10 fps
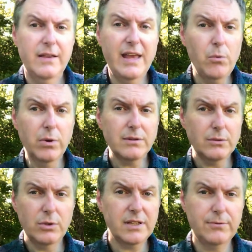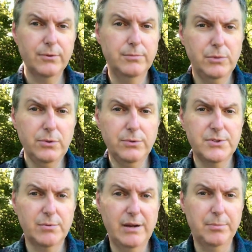They weren't looking for
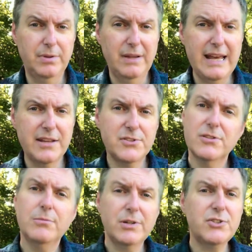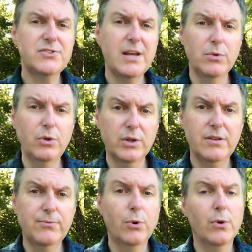moons around planets so much as they were
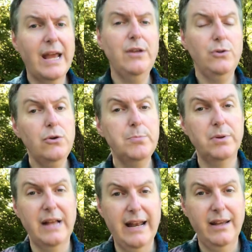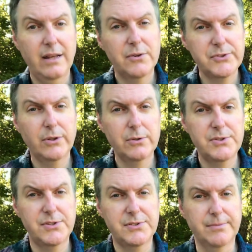looking for a new planet in our solar
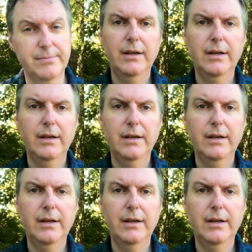system.